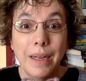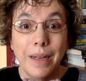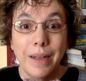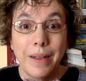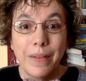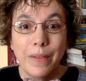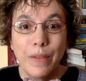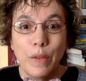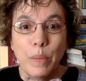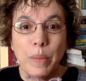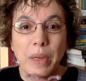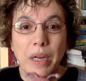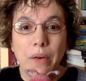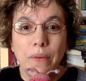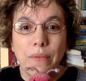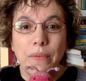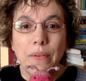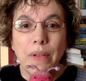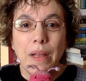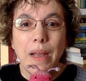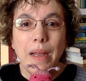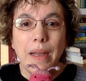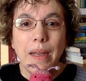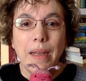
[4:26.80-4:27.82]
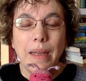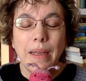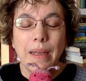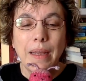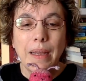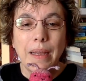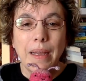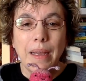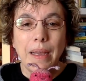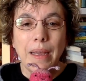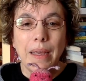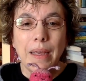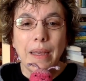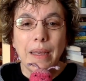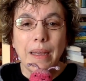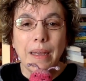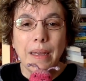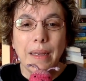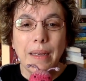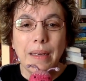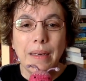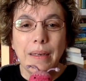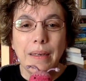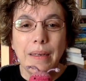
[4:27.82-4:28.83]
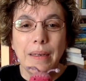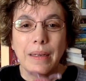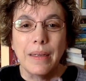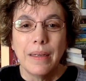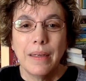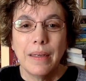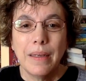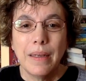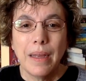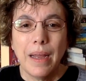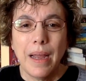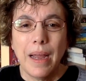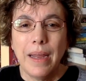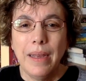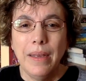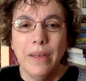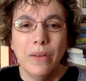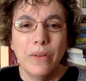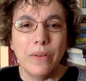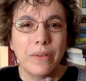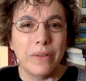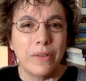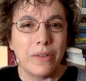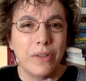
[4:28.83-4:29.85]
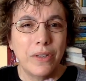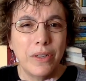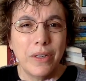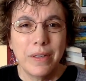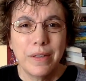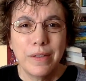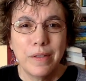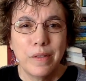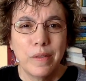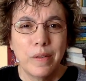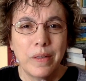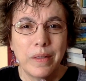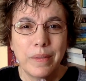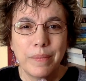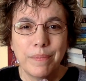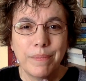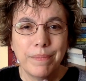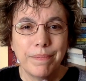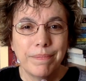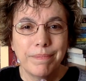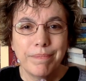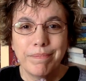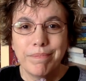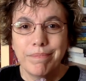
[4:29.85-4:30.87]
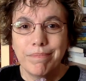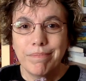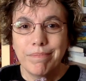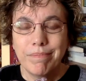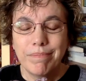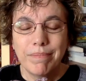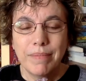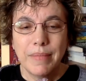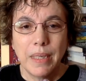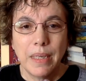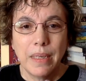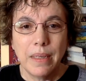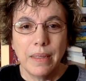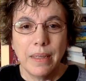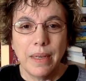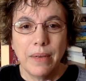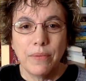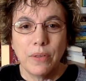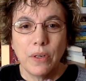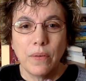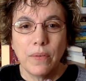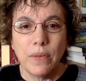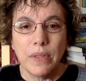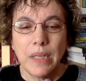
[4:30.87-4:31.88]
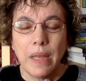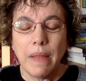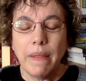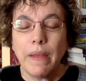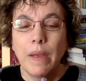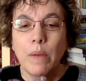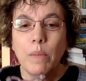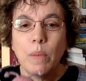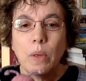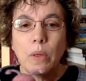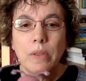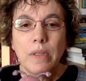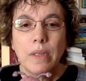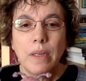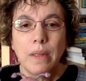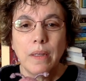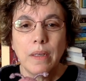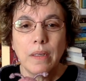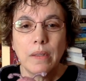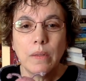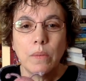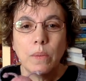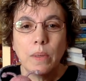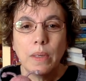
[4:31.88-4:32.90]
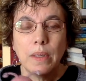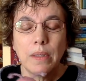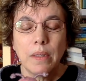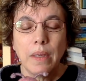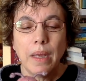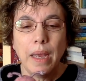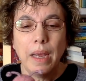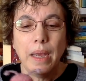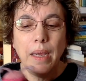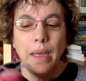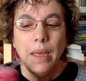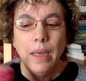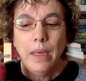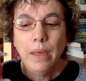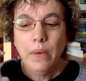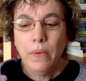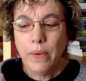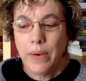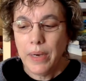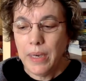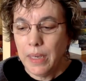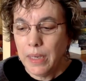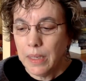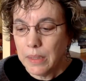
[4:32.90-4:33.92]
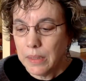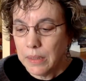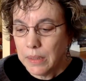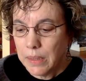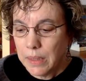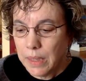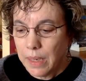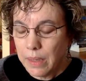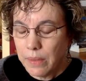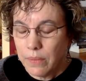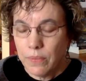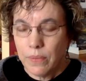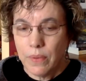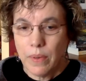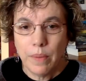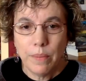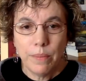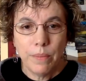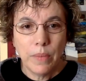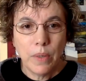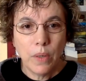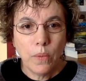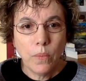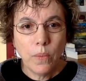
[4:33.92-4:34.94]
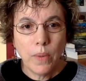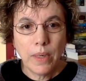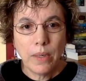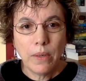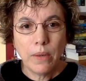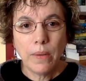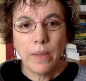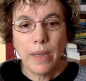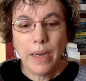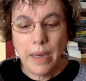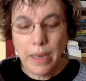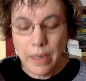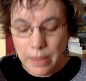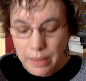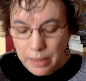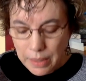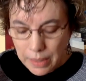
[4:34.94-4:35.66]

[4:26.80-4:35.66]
the butterfly, and I used just leftovers. I think most of this was a gradient set from Wonderland.